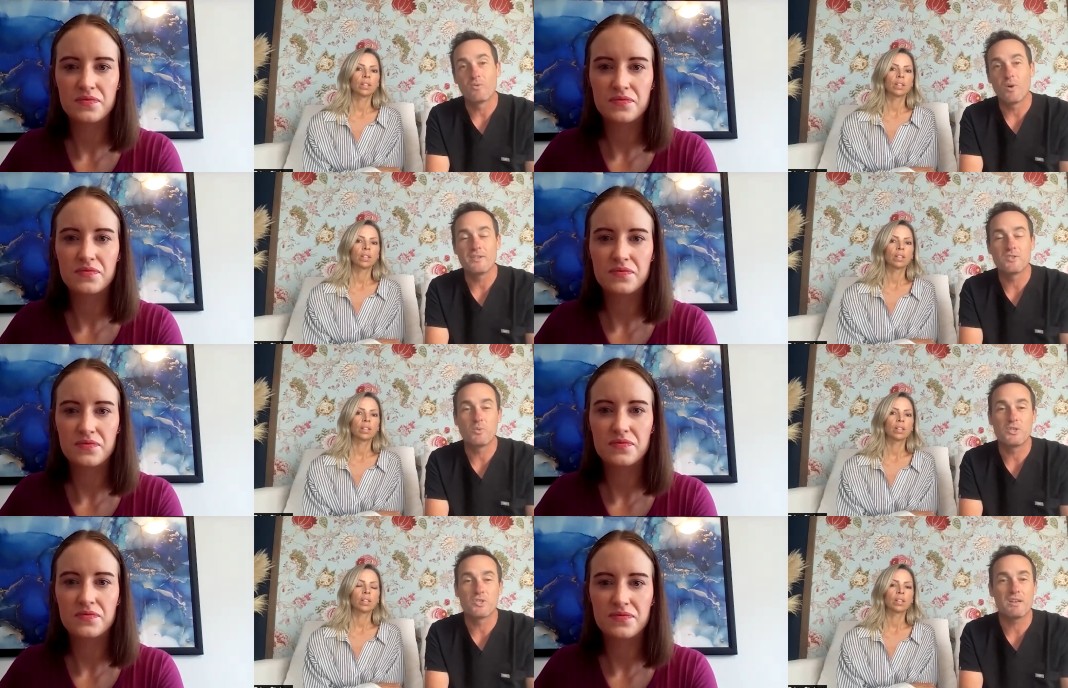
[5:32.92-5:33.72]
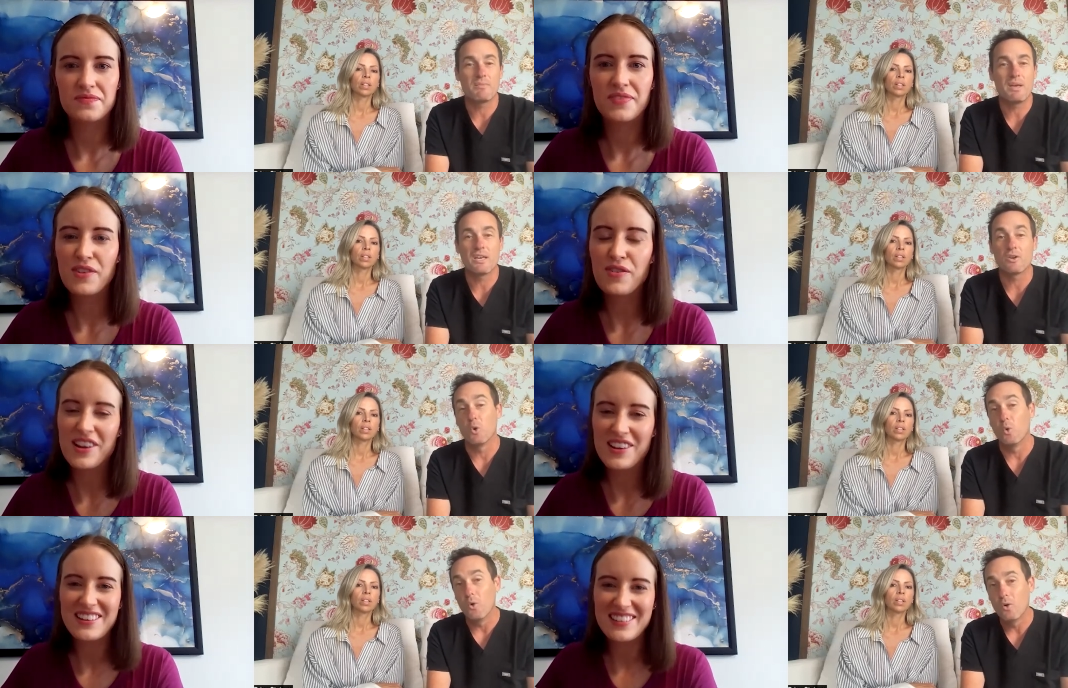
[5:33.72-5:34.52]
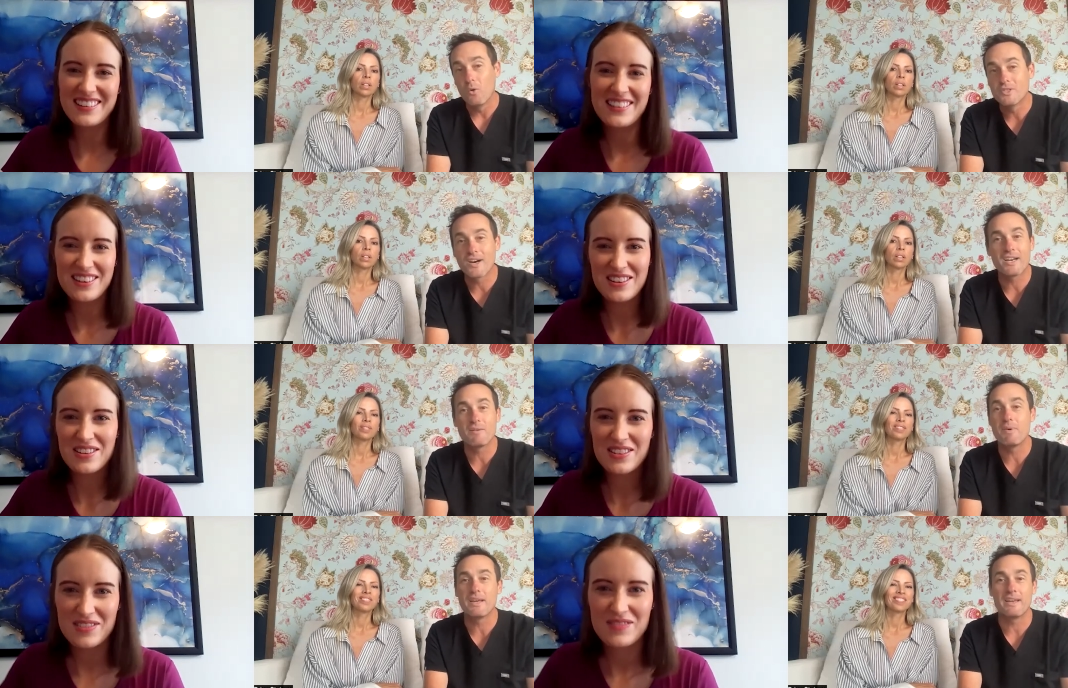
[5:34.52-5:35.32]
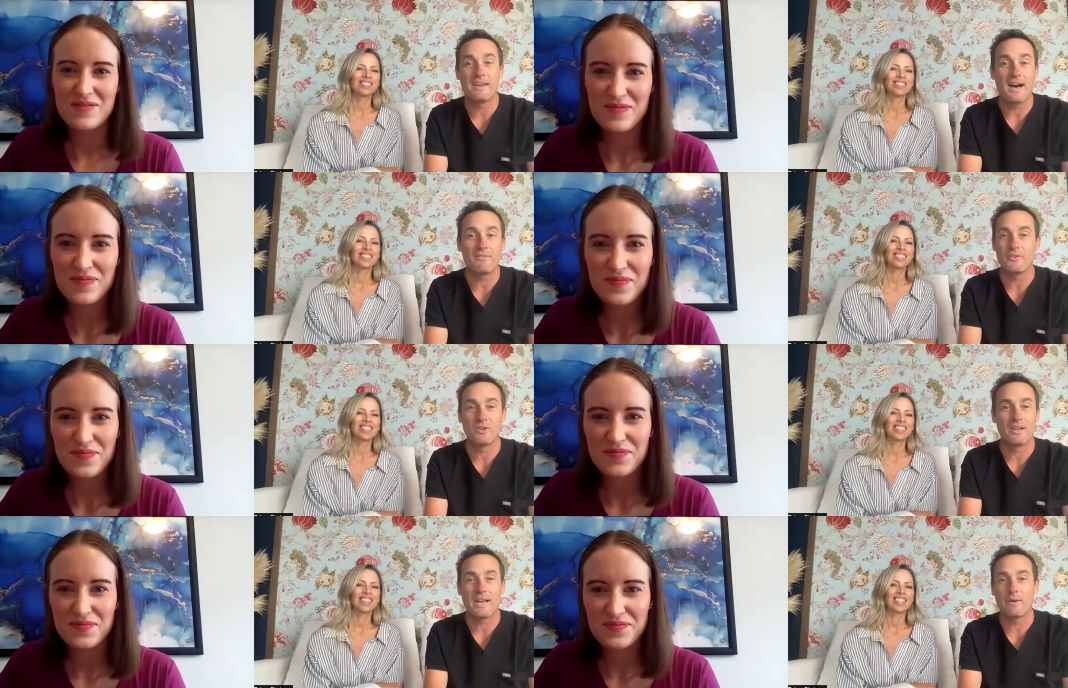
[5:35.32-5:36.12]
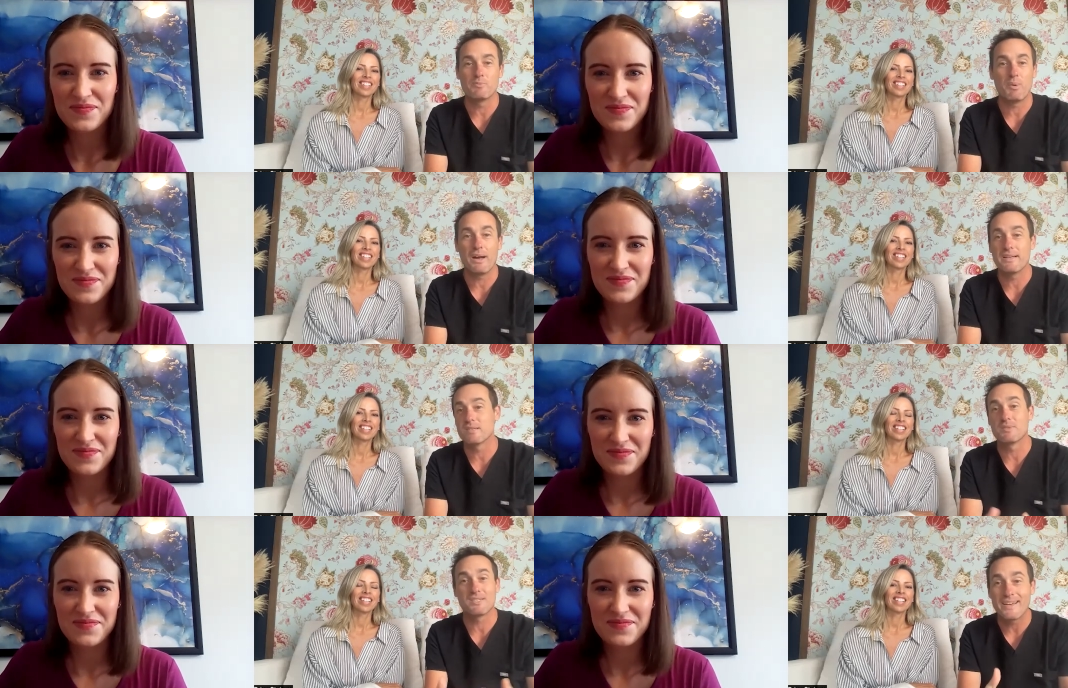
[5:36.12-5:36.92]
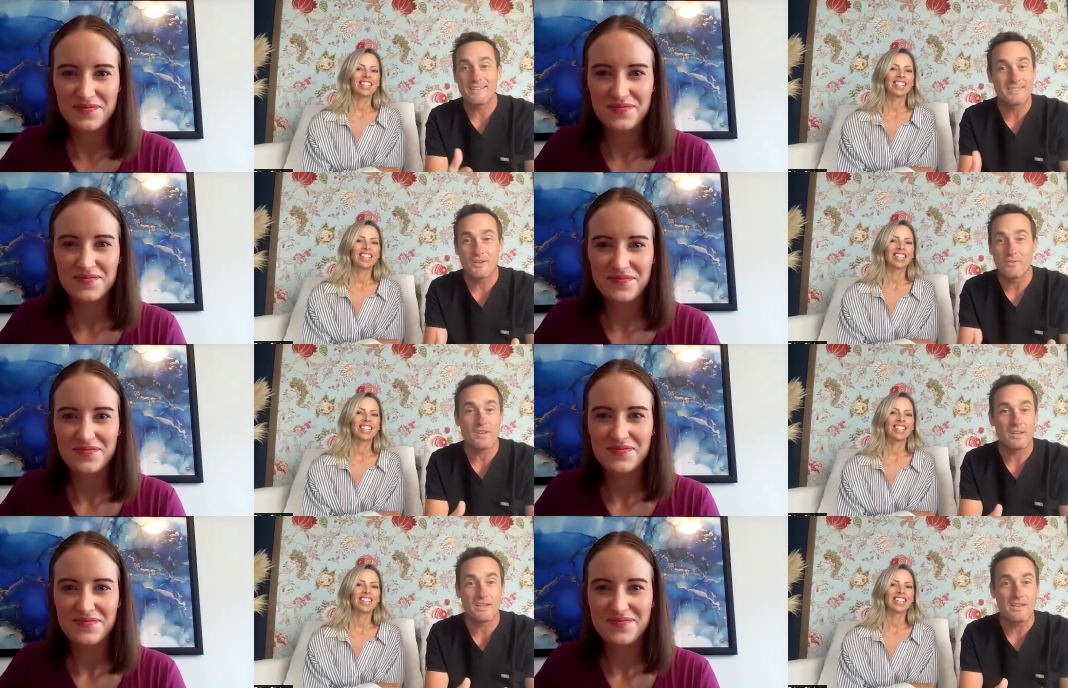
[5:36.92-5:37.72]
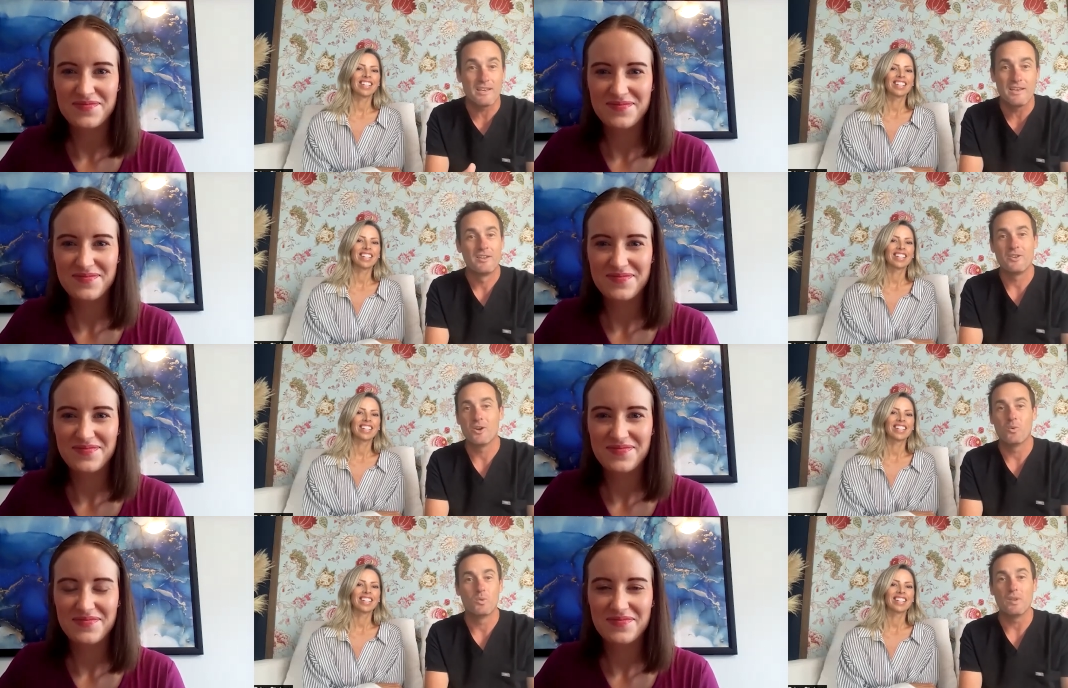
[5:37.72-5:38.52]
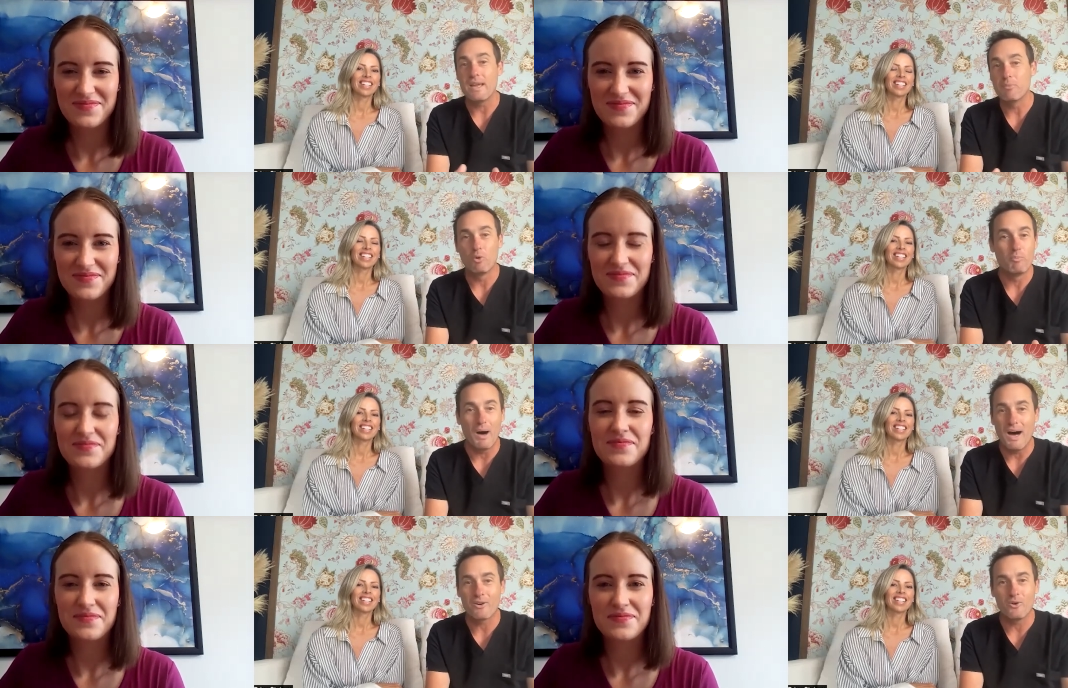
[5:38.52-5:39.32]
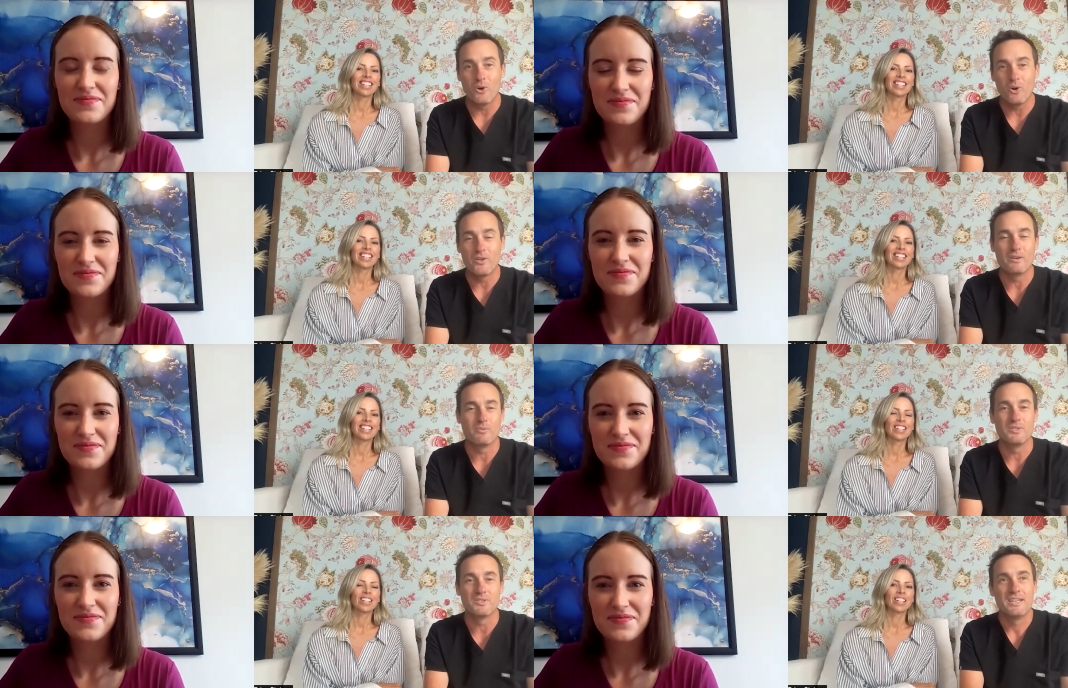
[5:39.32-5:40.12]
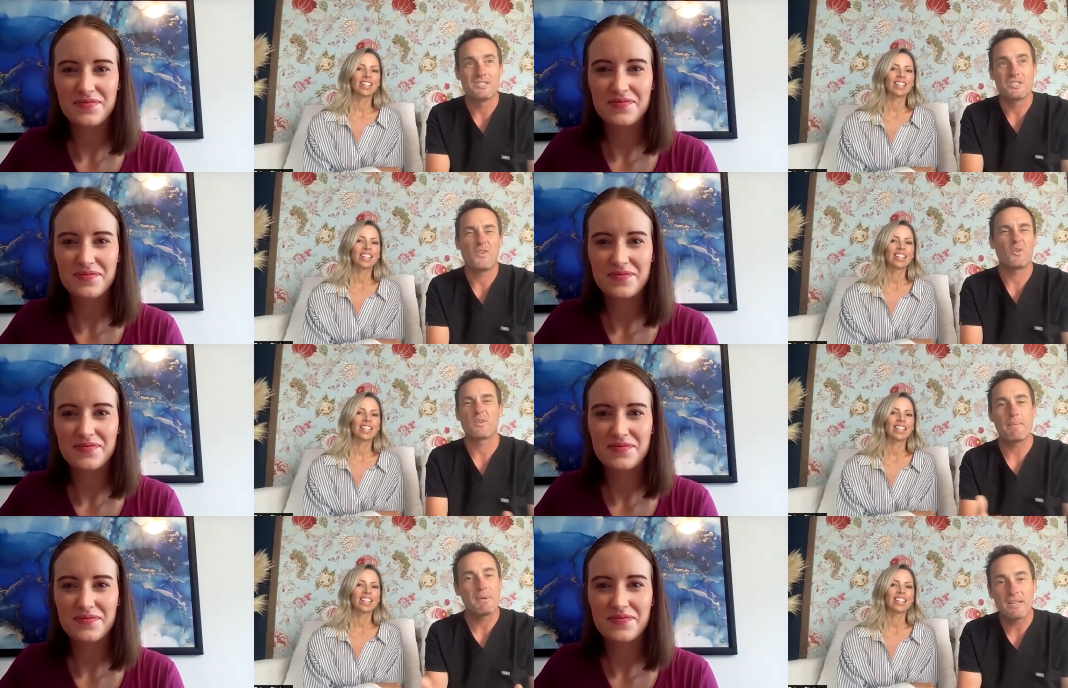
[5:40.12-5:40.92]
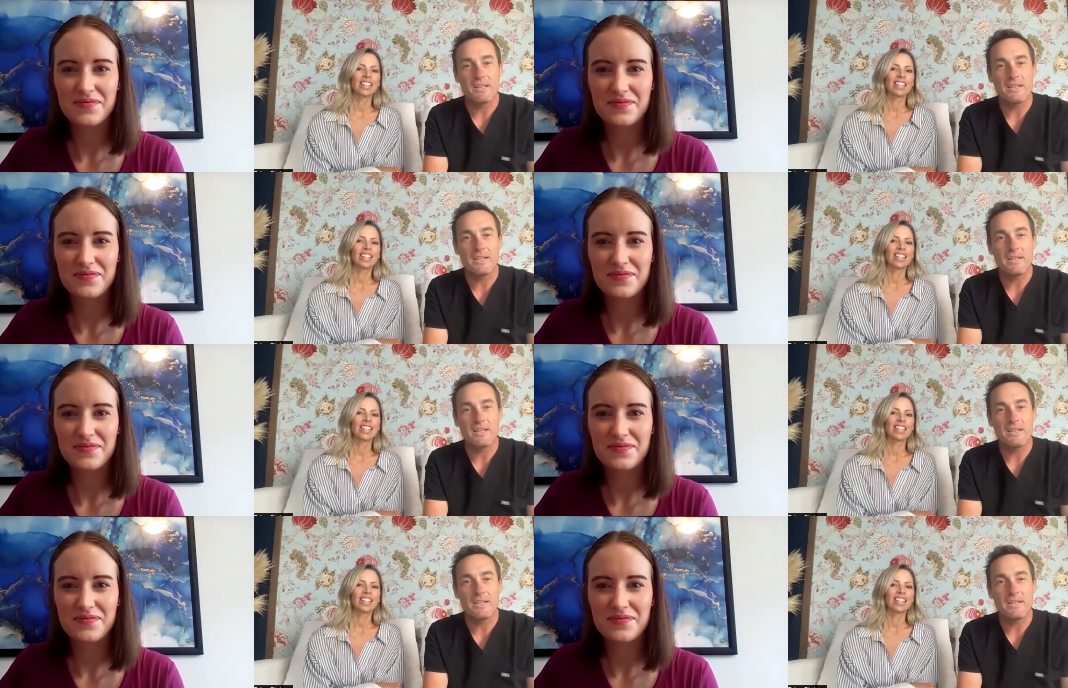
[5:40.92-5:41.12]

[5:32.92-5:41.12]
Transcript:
Speaker 1: right? So we tried to make it cool. We tried to make it not feel like I was buying some scientific-y, you know, labeled bottle. And it was, it just felt chemically,